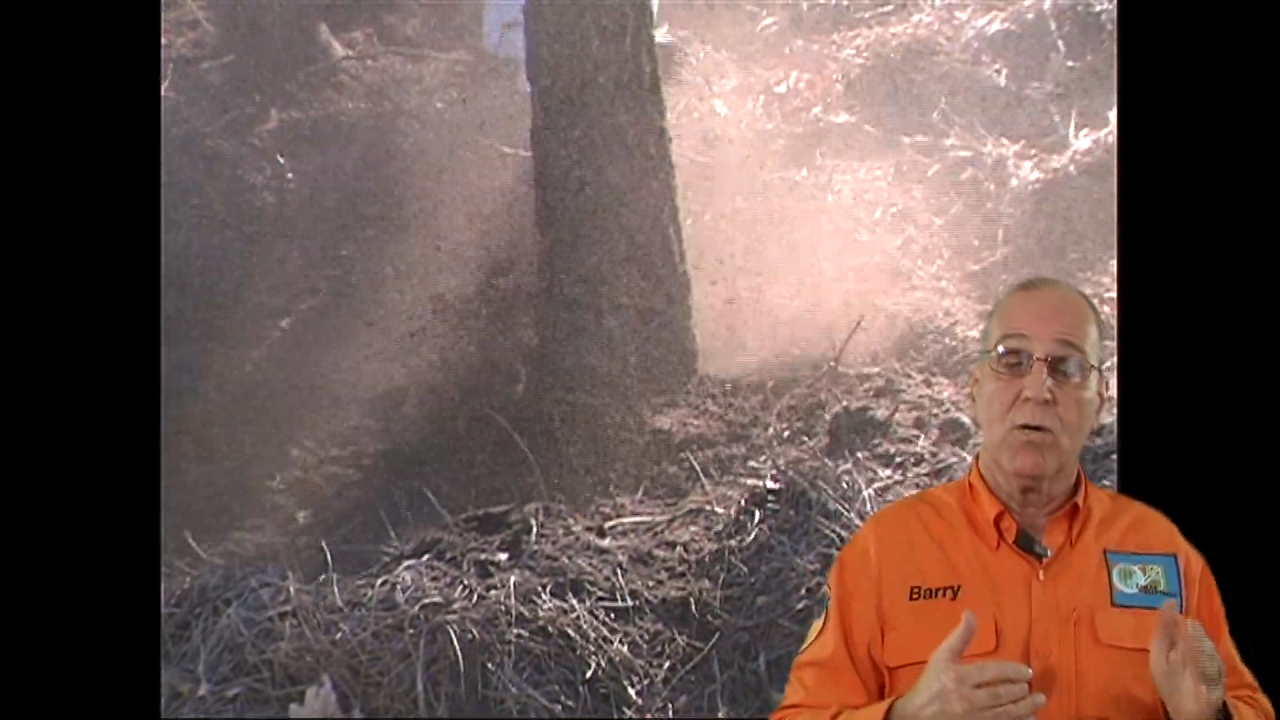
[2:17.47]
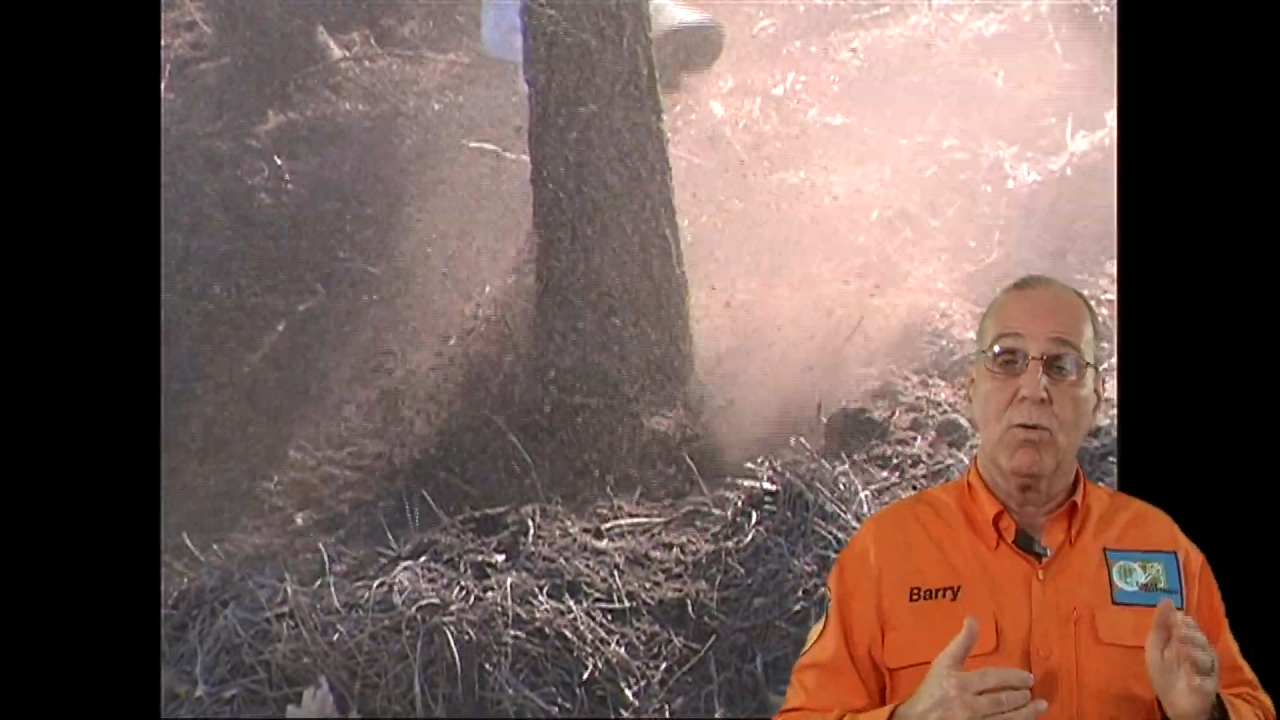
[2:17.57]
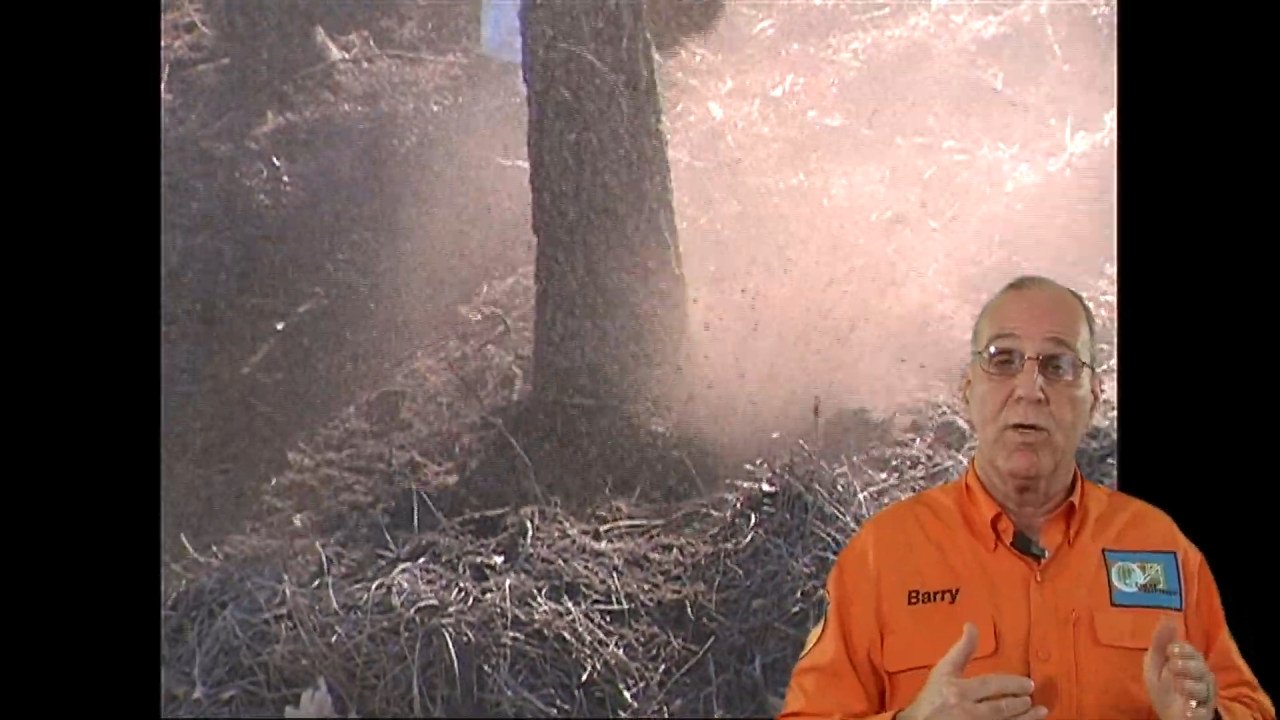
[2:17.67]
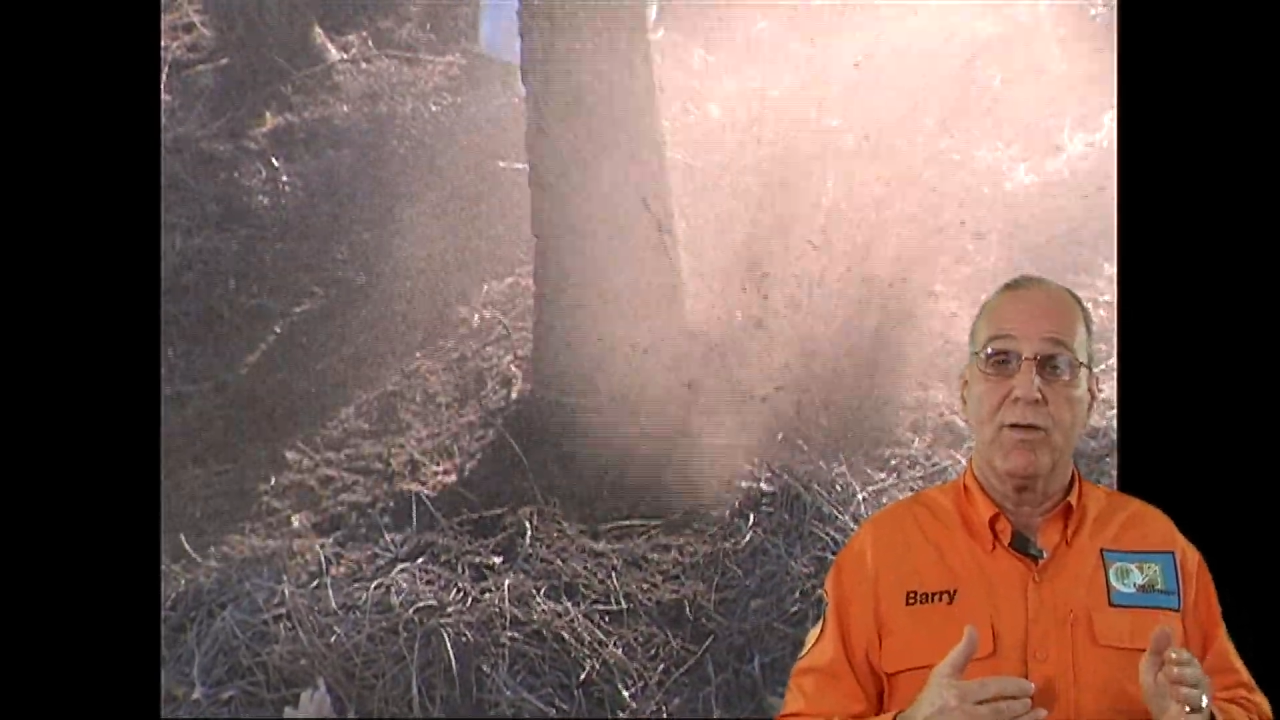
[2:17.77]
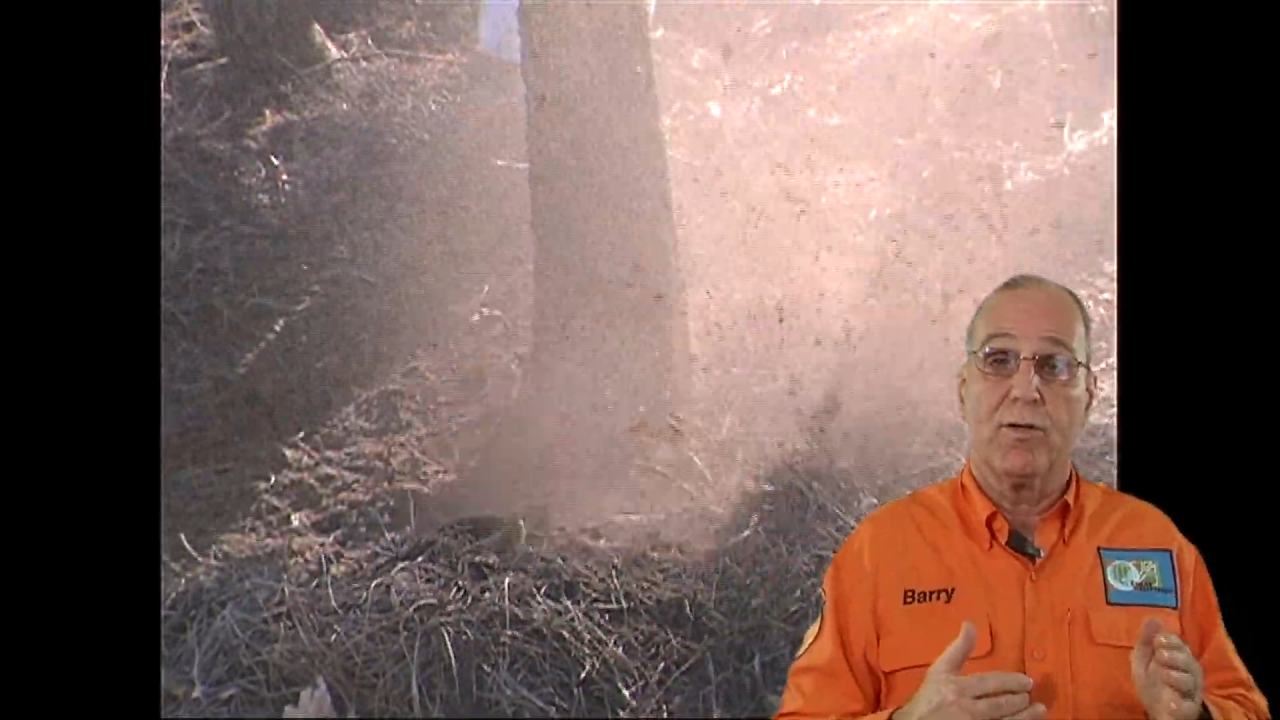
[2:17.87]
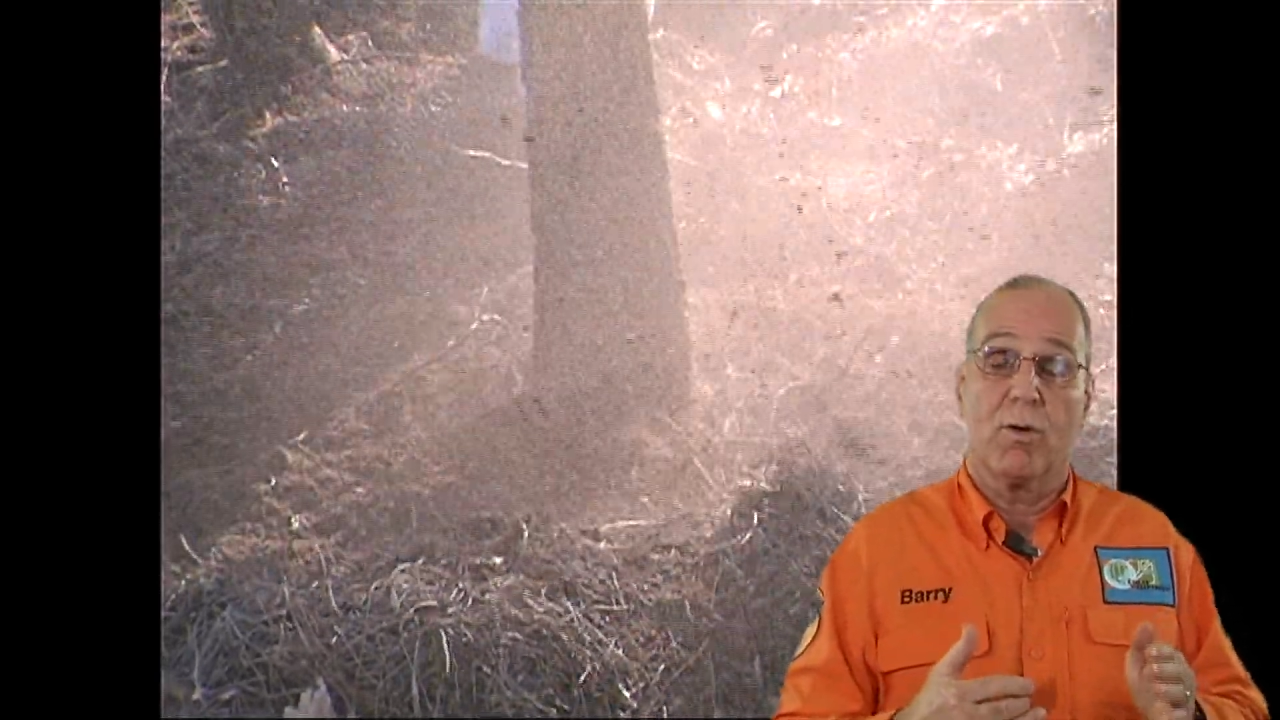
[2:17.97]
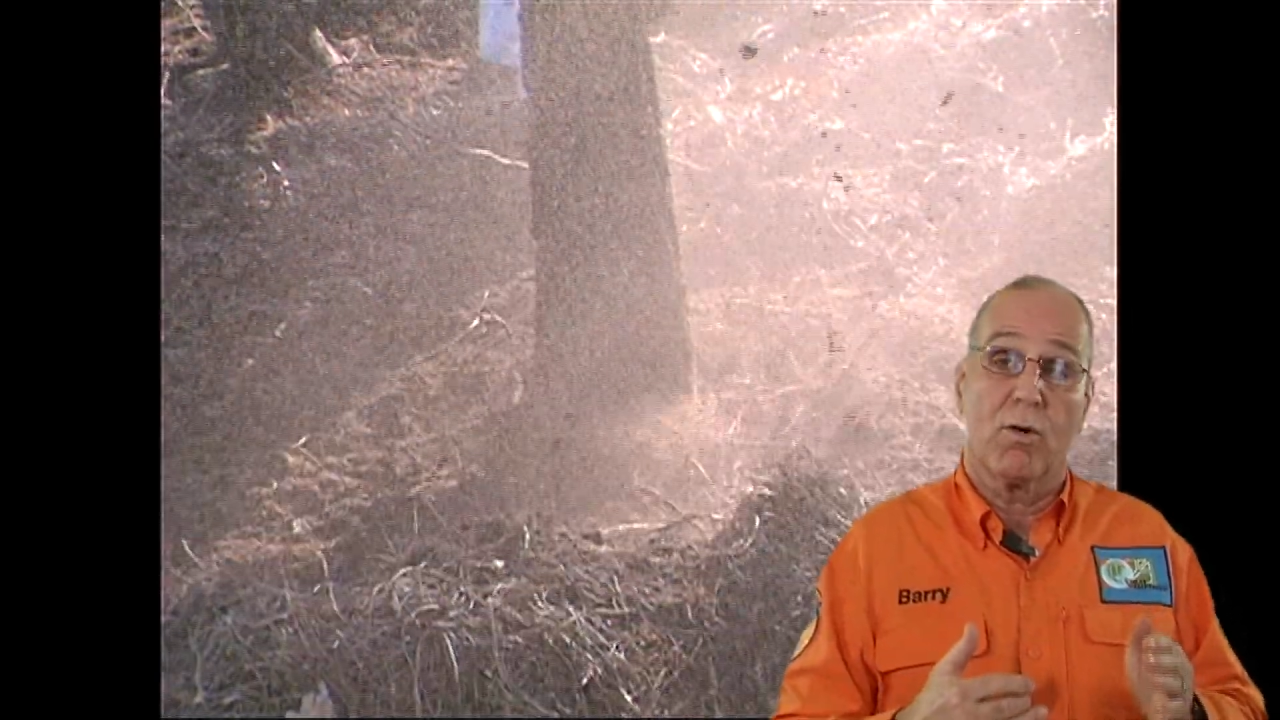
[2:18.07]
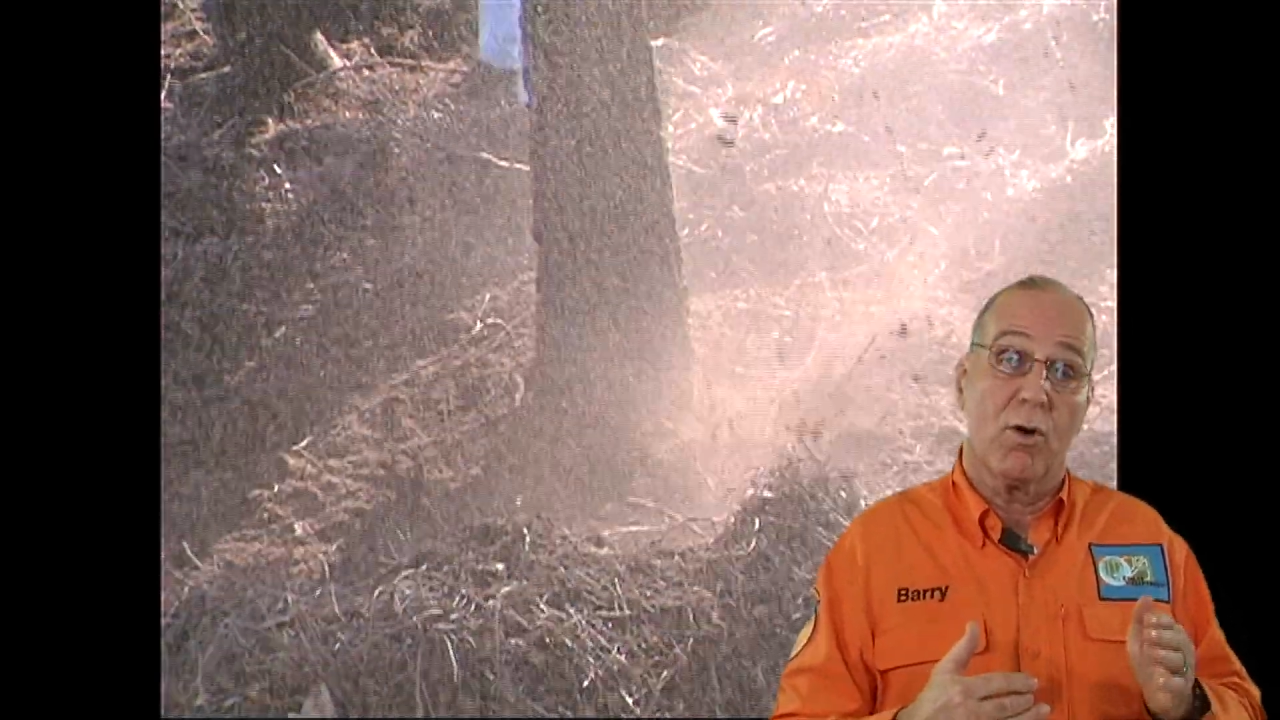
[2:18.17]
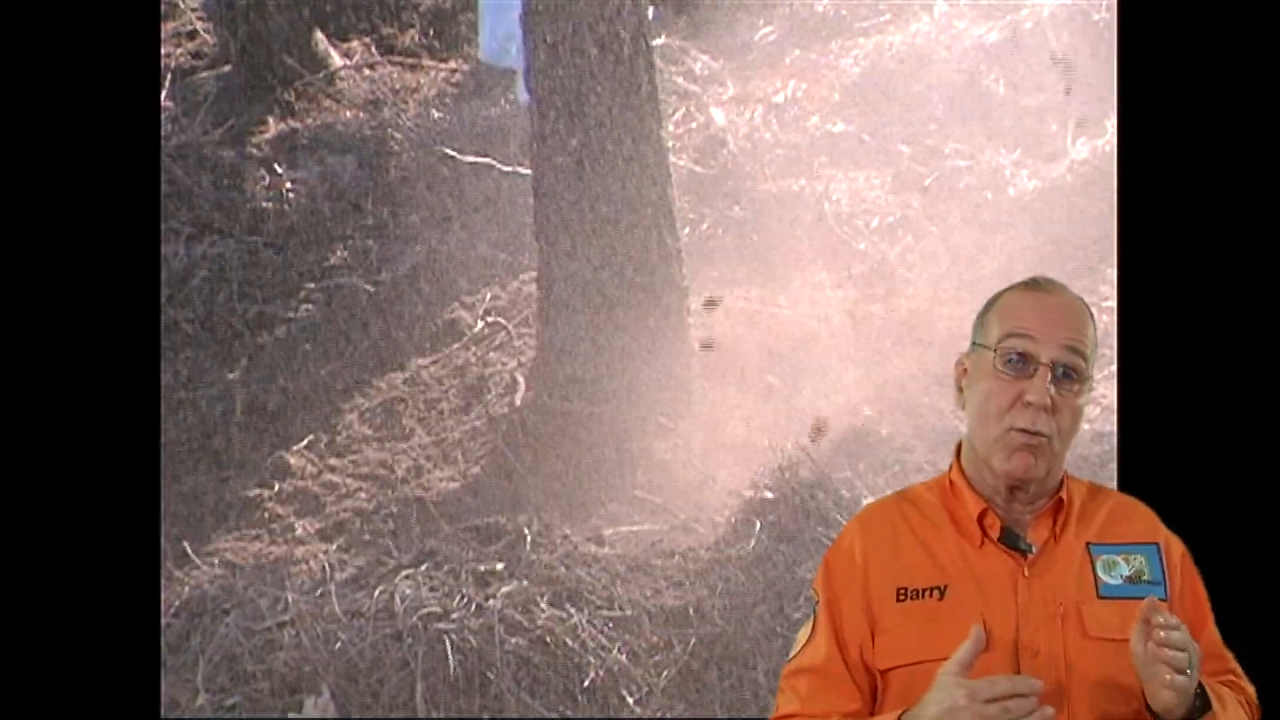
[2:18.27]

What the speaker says: with your